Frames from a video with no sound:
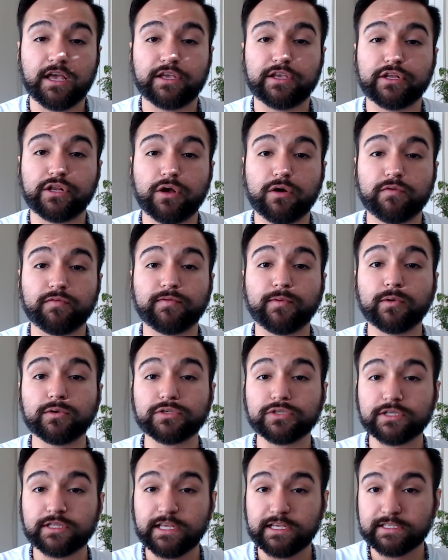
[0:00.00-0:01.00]

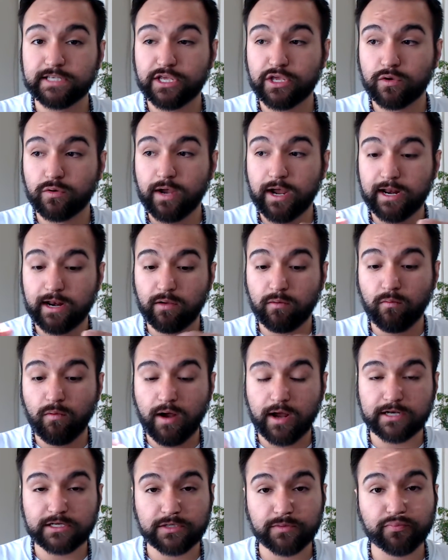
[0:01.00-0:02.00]
Those are things that you kind of
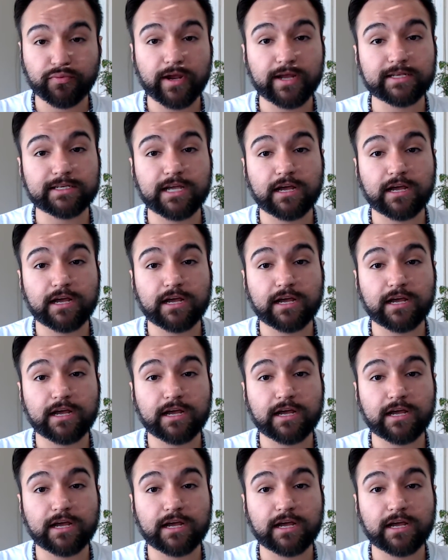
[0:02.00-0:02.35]
want to break